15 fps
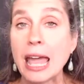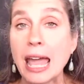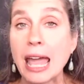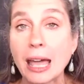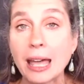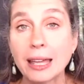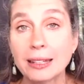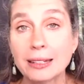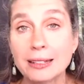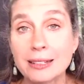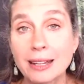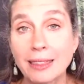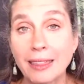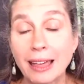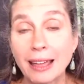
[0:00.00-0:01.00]
and
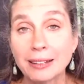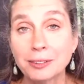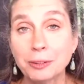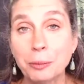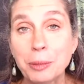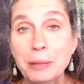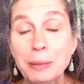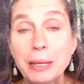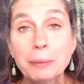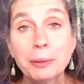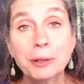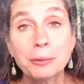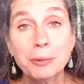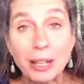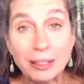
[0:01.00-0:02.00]
that so many people
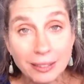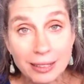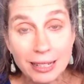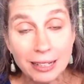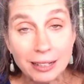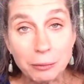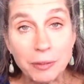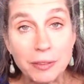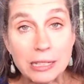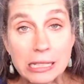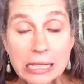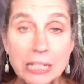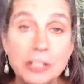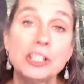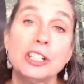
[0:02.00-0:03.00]
are resonating with the
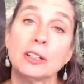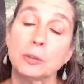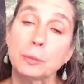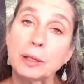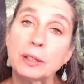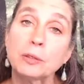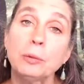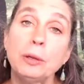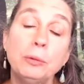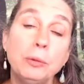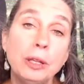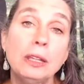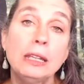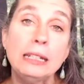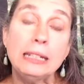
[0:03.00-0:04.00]
teachings, because we
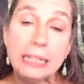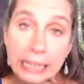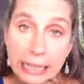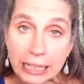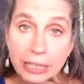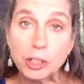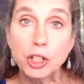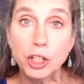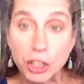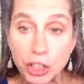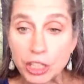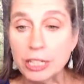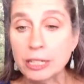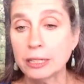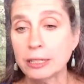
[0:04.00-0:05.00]
really need
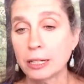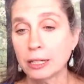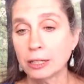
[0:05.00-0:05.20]
good